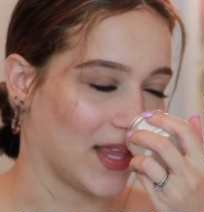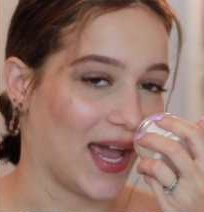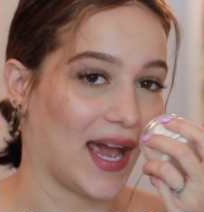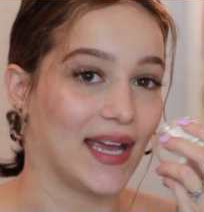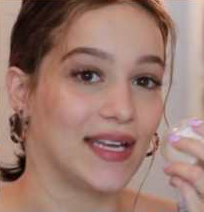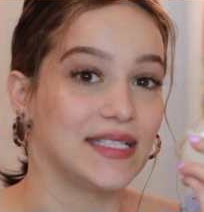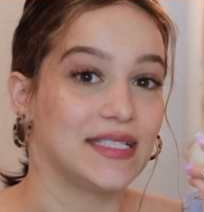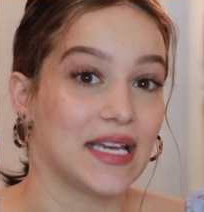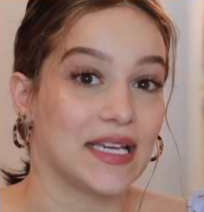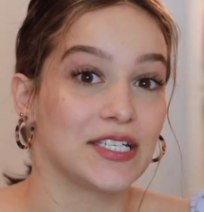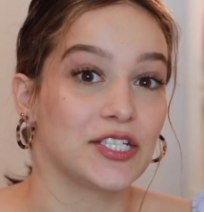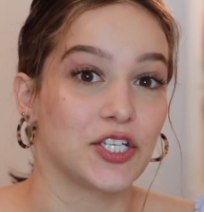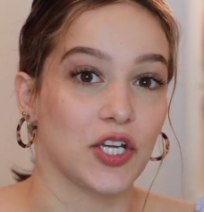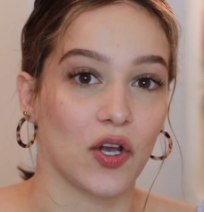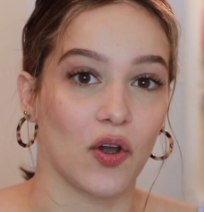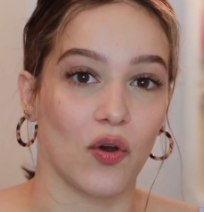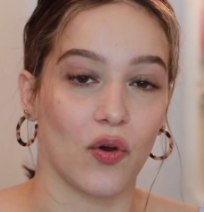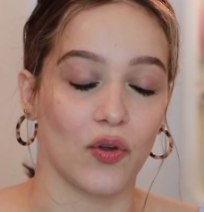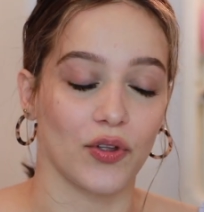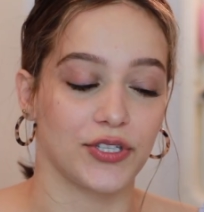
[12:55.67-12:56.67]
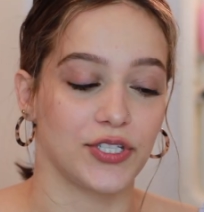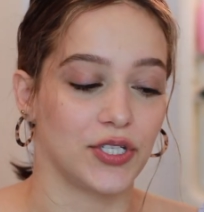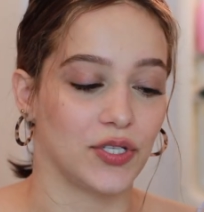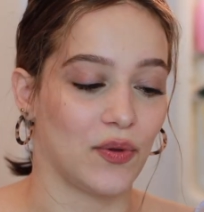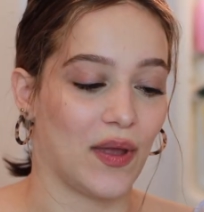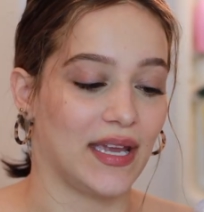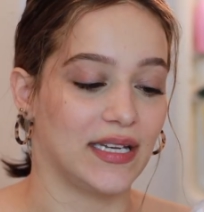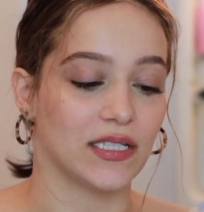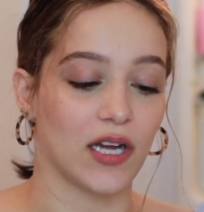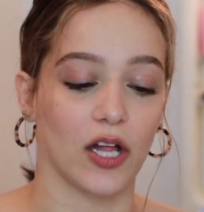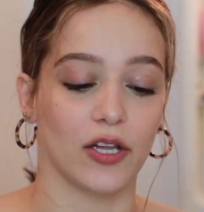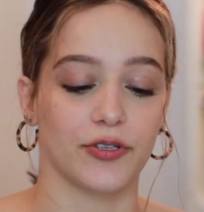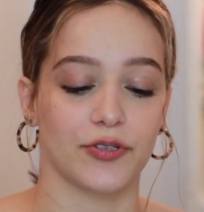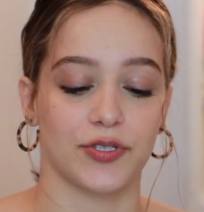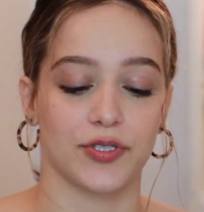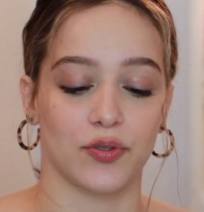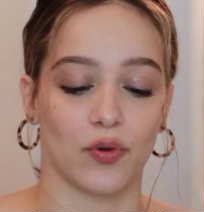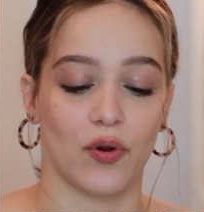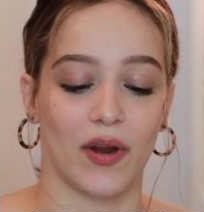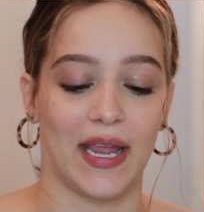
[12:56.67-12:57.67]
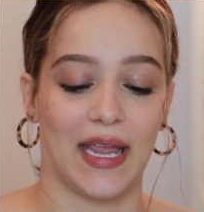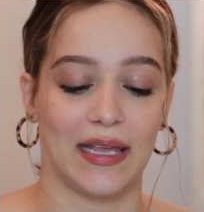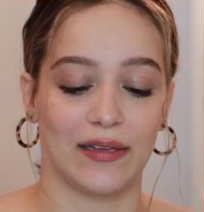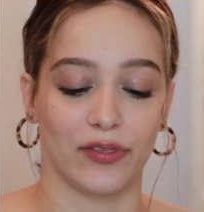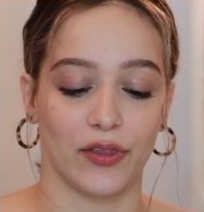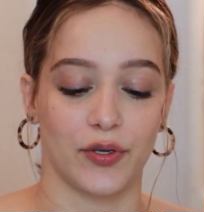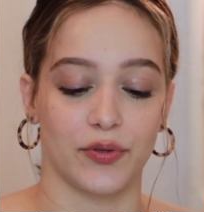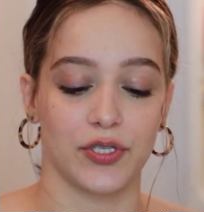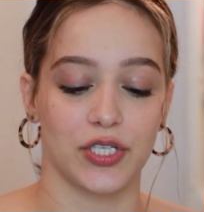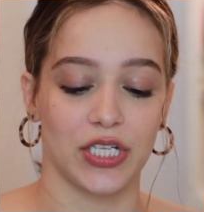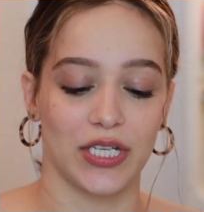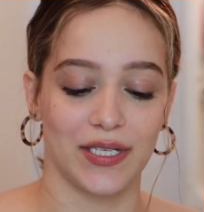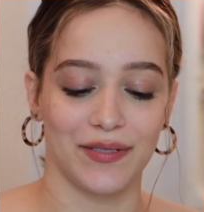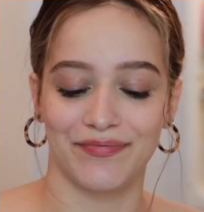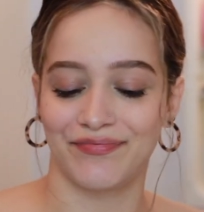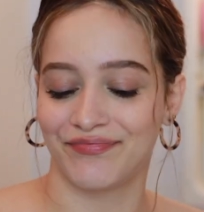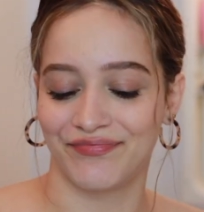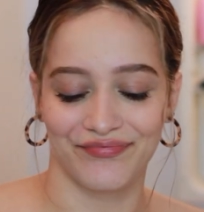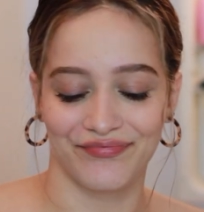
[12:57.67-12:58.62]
identical to a dollar store hand lotion.